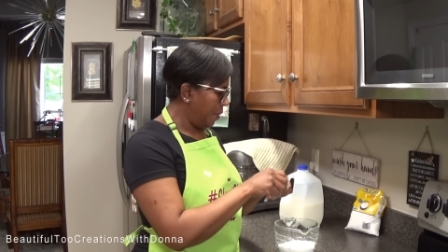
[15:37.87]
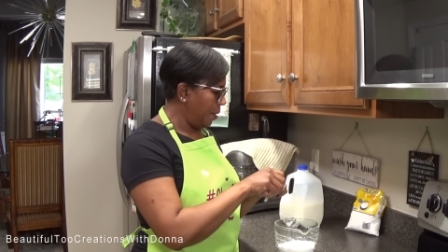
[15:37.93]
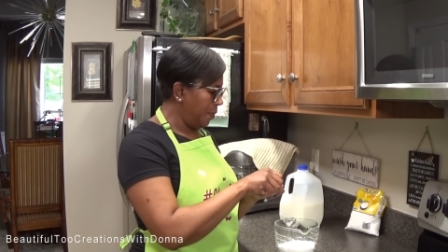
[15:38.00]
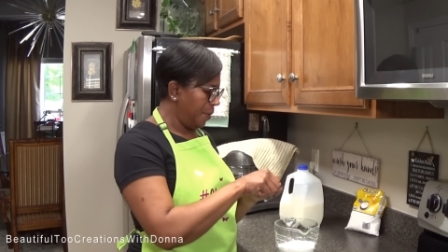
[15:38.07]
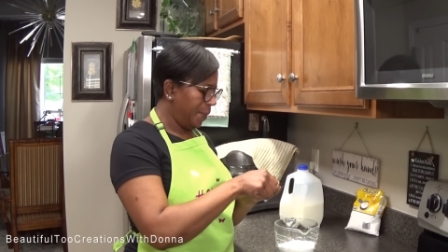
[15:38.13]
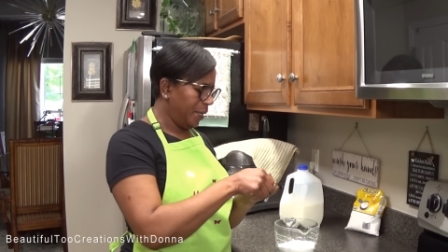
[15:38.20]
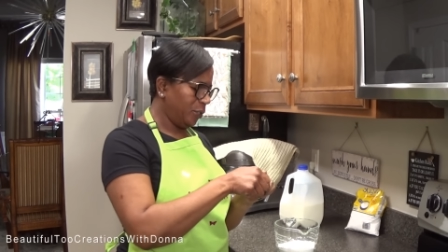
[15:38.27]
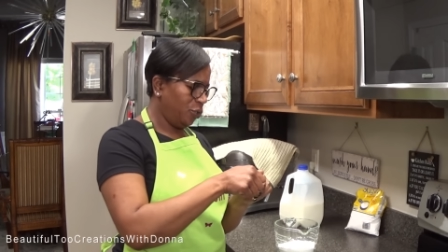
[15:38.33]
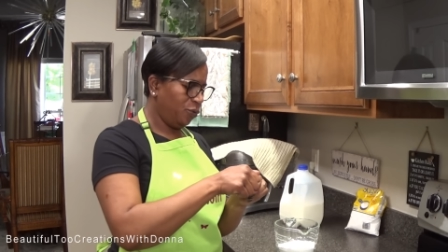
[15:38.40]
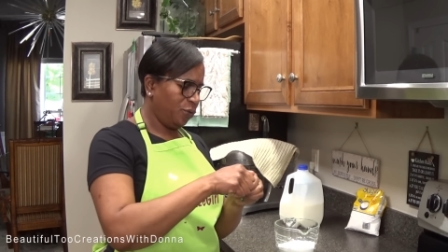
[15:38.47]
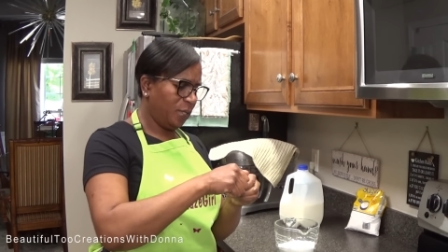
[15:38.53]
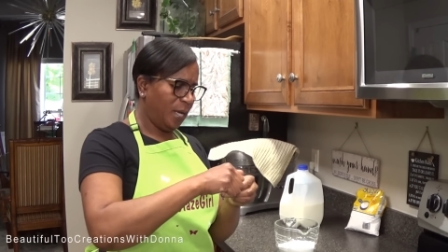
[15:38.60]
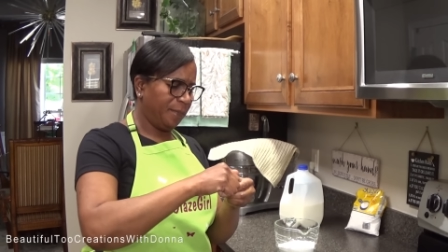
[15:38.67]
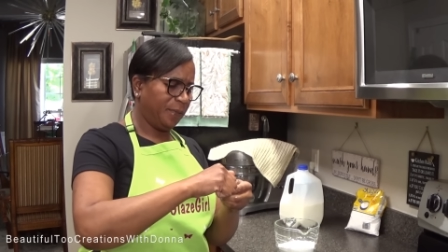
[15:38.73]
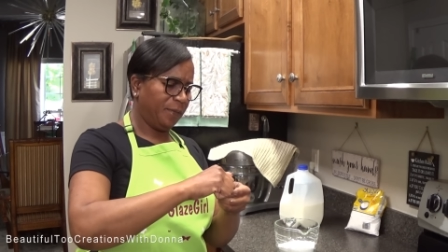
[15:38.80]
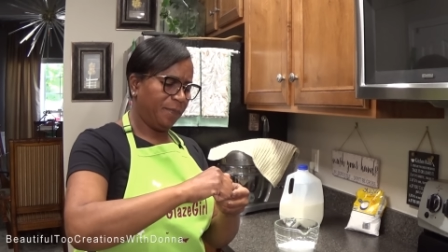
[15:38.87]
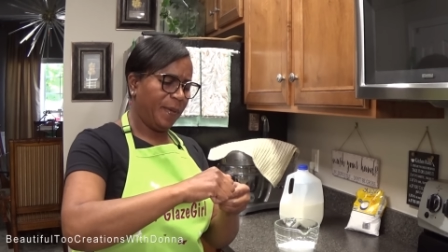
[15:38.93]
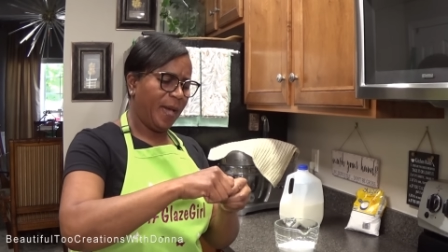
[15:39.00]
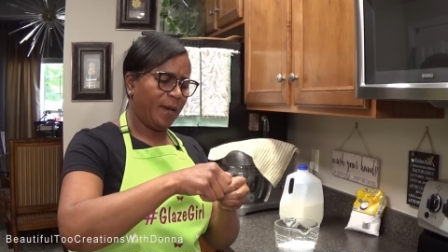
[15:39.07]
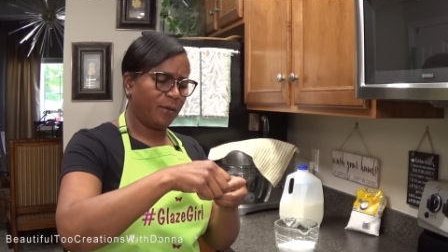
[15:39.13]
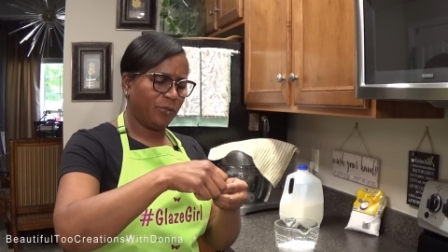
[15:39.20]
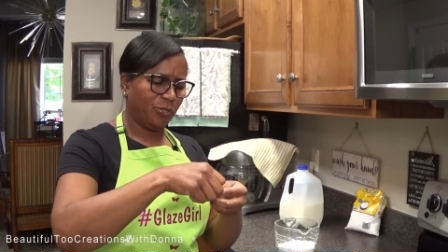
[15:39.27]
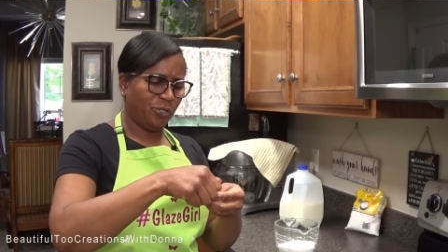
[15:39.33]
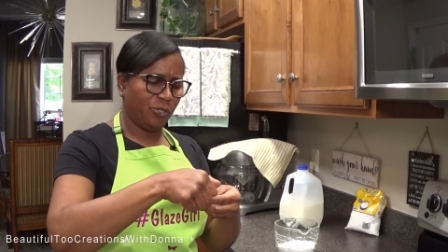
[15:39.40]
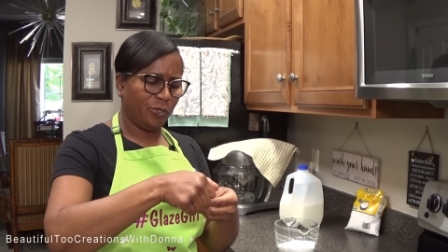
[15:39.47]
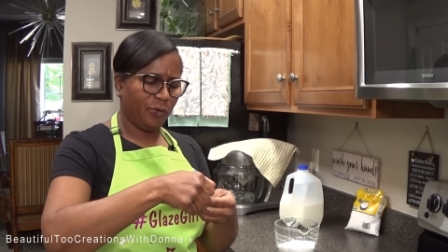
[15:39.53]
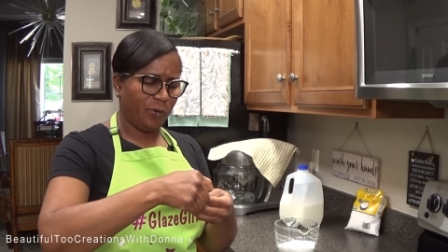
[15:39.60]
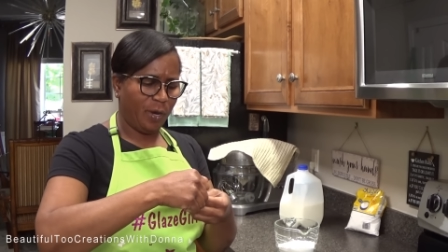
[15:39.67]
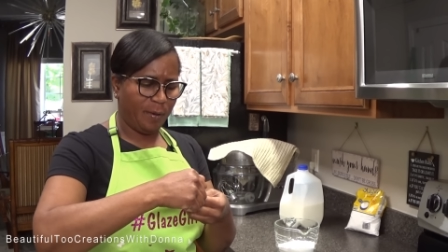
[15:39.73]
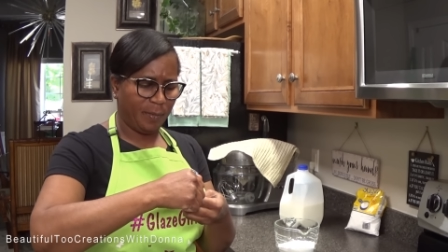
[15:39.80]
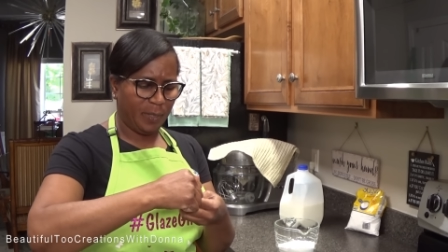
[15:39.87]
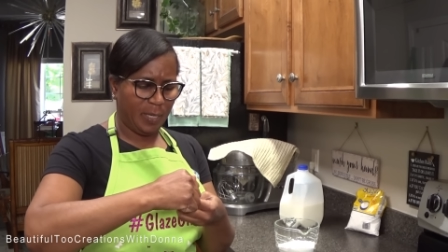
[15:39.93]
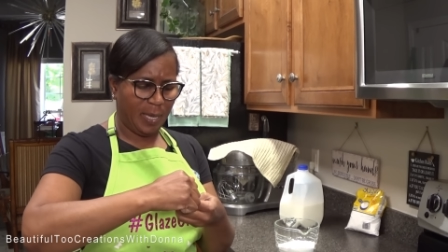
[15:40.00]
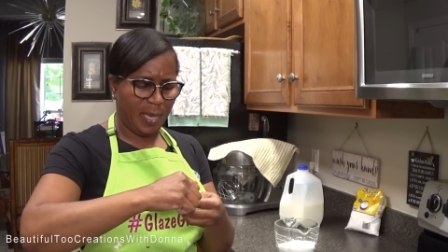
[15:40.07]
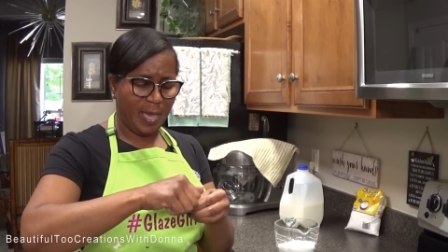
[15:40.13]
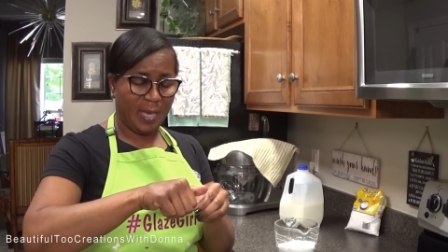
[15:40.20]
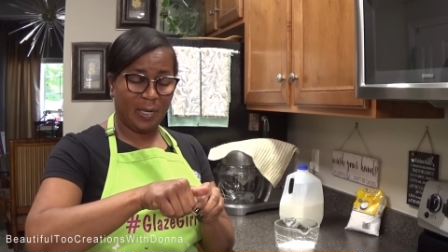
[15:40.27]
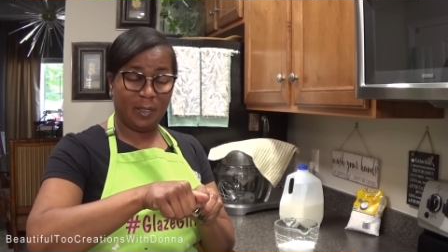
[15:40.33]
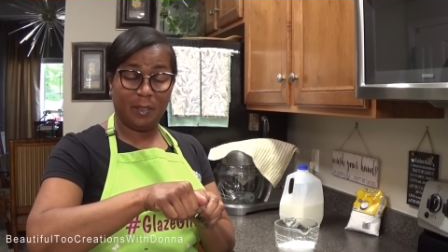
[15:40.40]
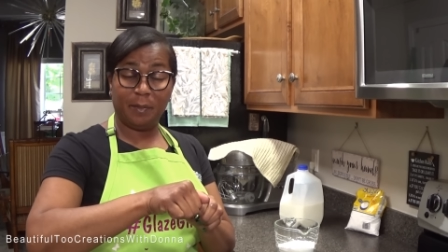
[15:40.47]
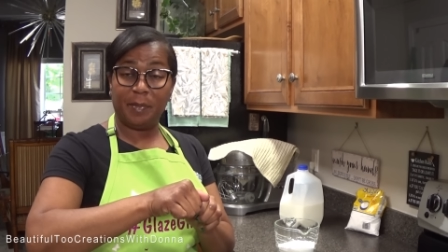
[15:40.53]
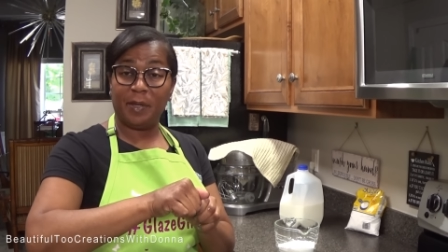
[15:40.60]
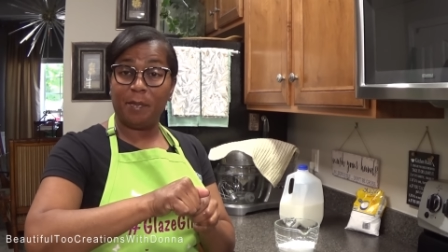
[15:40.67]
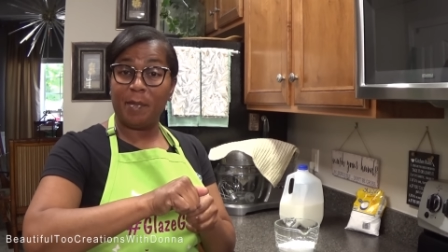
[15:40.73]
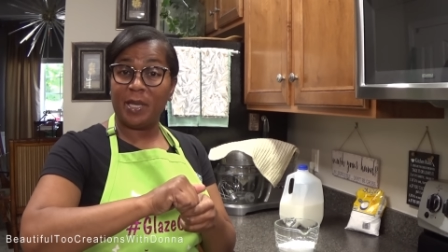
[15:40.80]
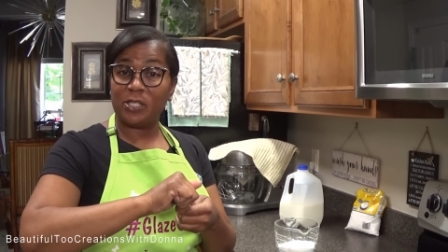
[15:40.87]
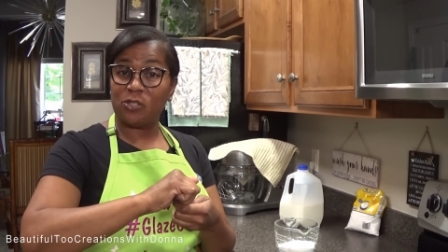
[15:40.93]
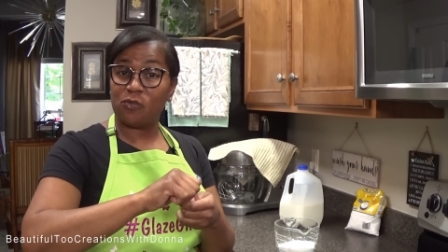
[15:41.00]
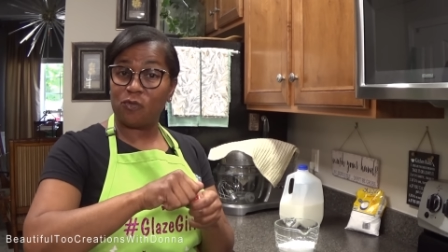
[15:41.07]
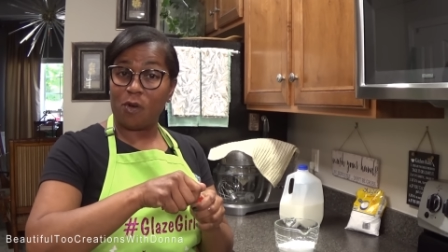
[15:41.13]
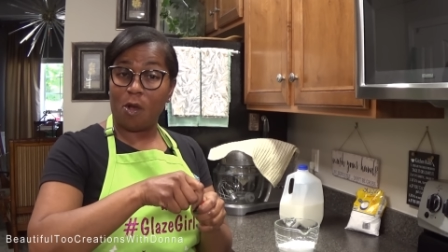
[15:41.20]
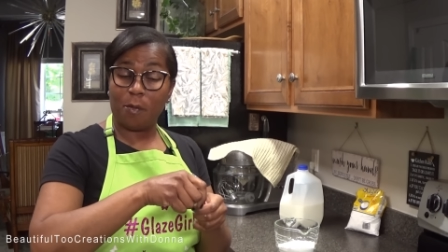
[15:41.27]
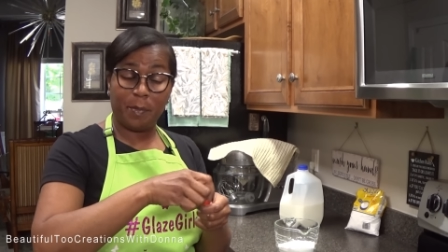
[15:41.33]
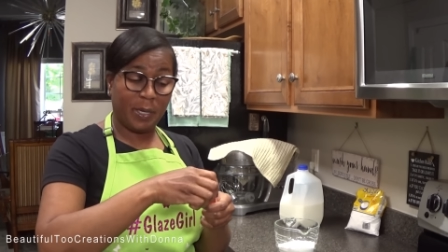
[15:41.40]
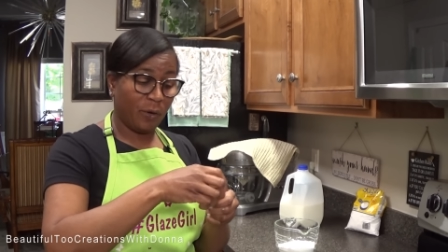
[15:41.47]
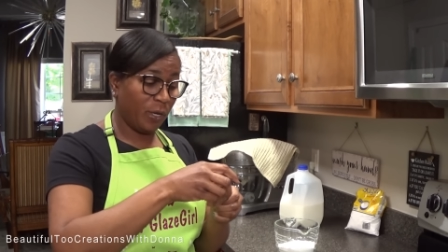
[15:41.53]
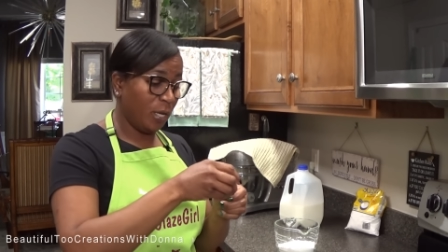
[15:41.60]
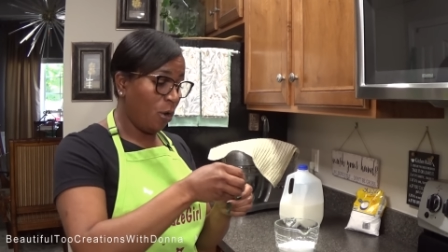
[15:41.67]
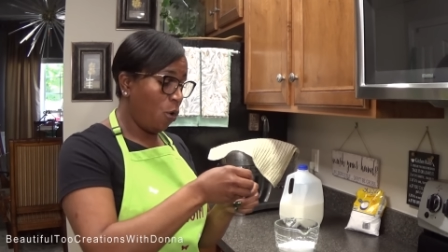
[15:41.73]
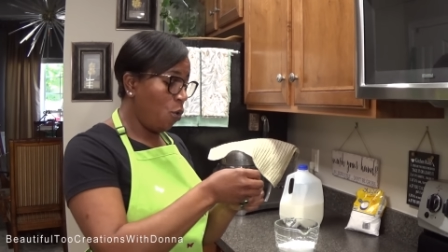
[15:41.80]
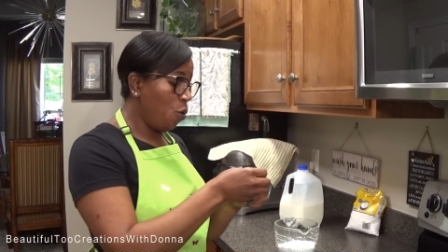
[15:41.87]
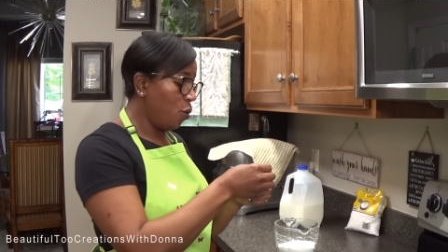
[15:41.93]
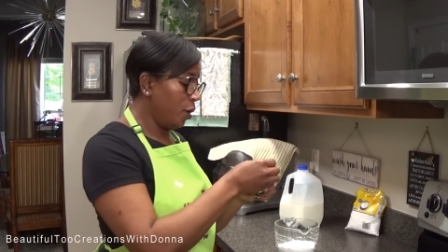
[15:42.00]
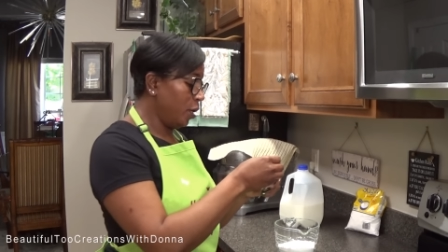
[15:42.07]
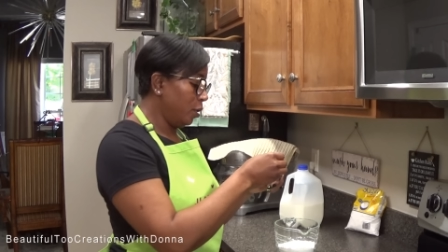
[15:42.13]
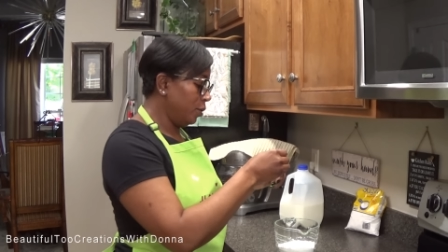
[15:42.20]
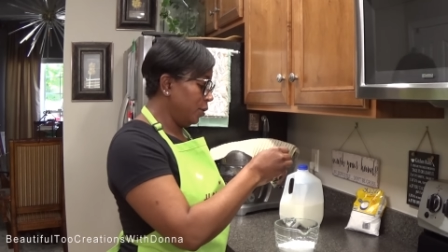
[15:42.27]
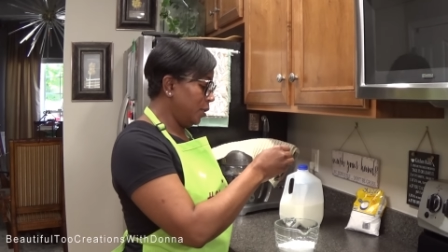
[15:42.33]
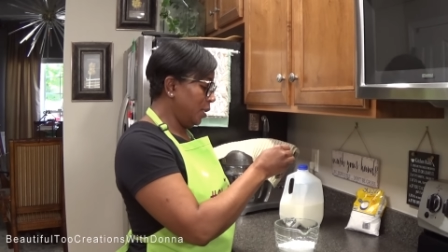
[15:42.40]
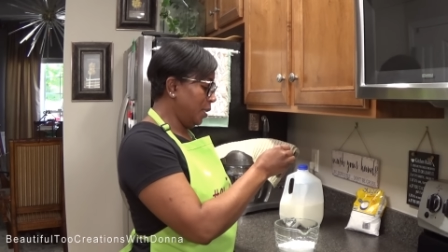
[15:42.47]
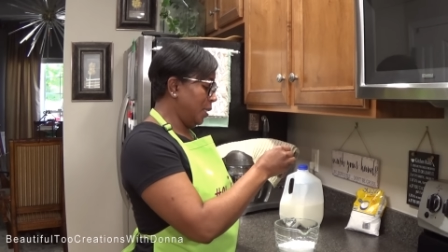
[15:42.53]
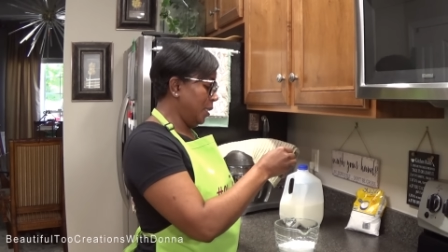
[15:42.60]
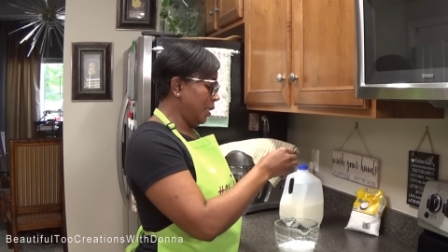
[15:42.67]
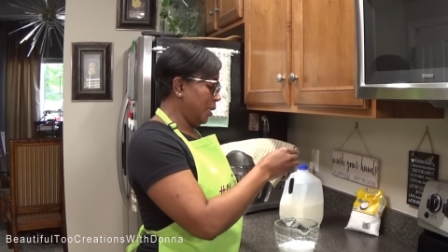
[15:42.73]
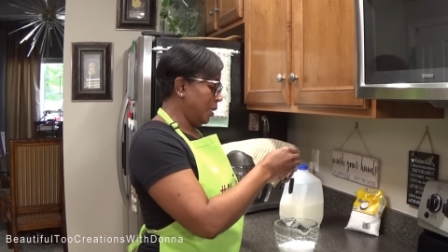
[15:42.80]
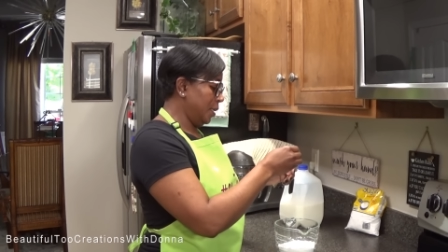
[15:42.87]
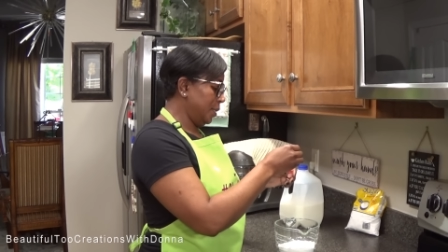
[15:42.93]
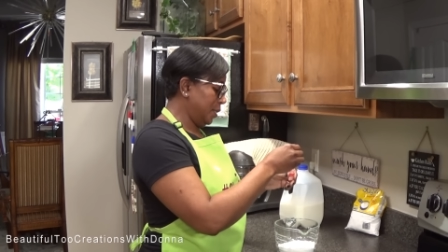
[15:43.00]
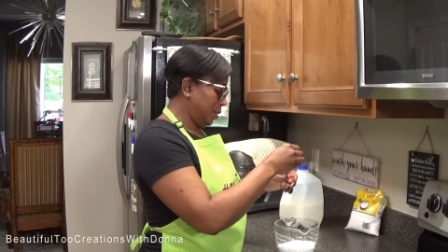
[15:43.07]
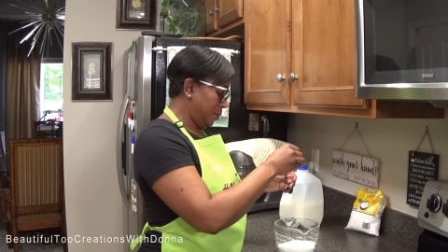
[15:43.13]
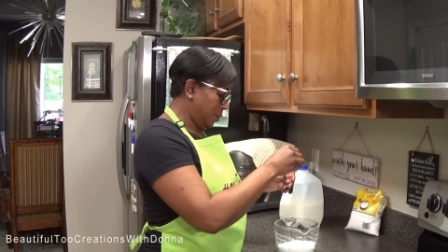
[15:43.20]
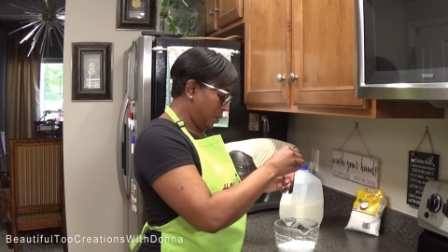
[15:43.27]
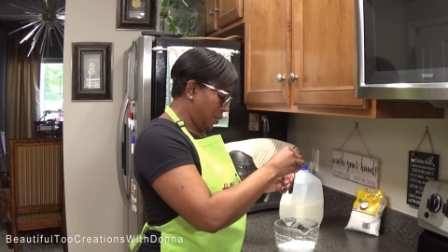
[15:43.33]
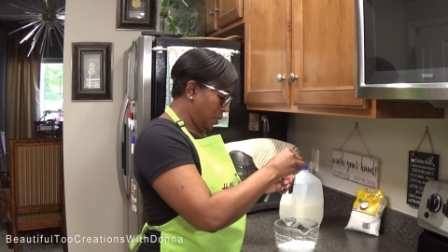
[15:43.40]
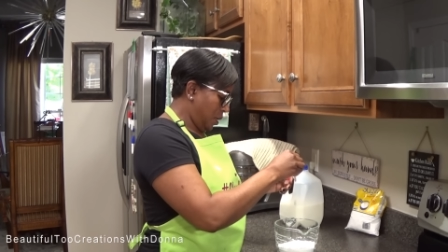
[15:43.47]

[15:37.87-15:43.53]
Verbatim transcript: maybe about two cups of powdered sugar. I'm going to add a little bit of my strawberry oil to this.